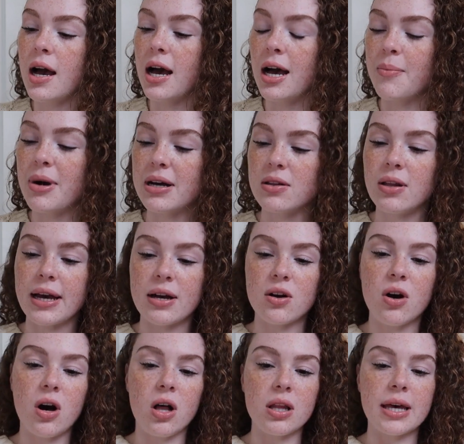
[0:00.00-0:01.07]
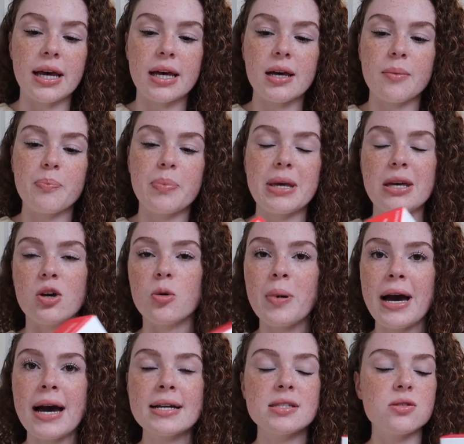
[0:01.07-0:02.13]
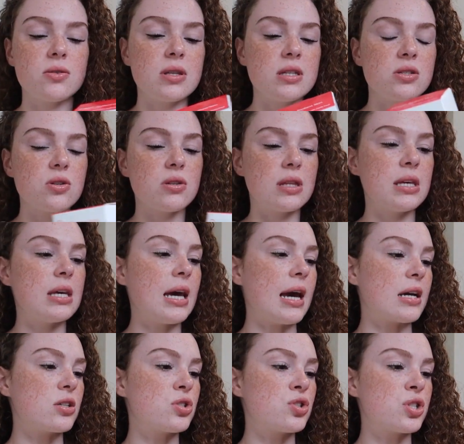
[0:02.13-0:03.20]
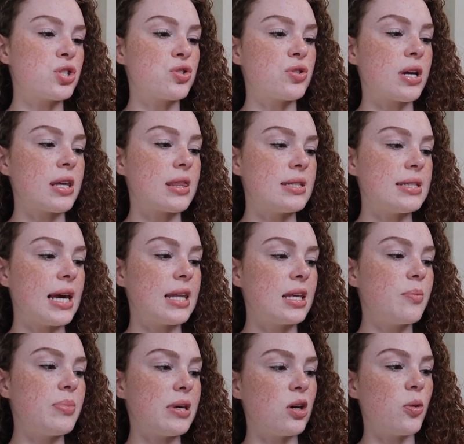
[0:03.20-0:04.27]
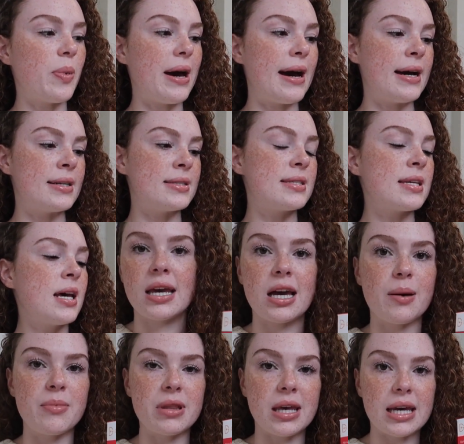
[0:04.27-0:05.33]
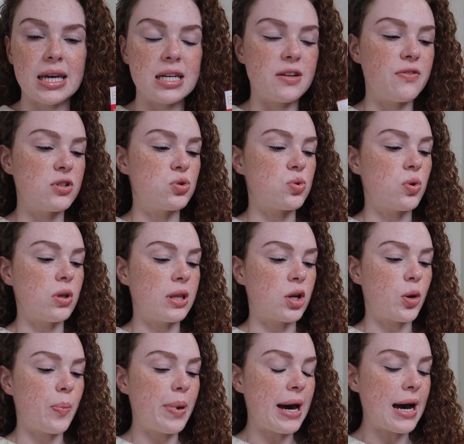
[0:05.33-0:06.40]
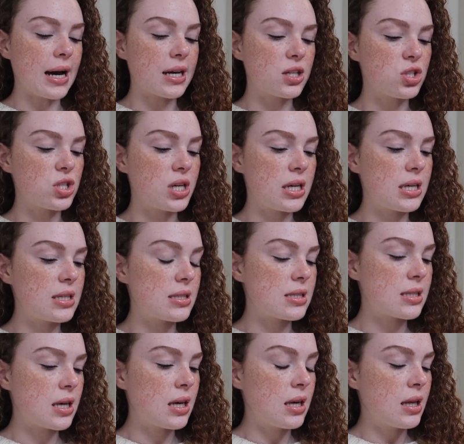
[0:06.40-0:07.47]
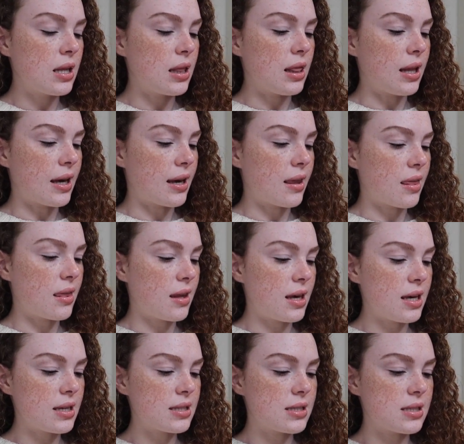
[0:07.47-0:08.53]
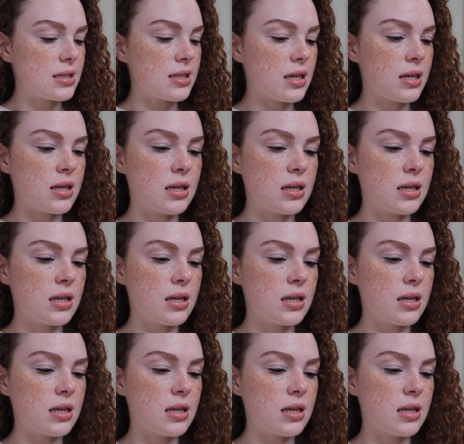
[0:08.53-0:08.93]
glycolic peel pads. So these are the extra strength daily peel pads. They come in individual little packages like this,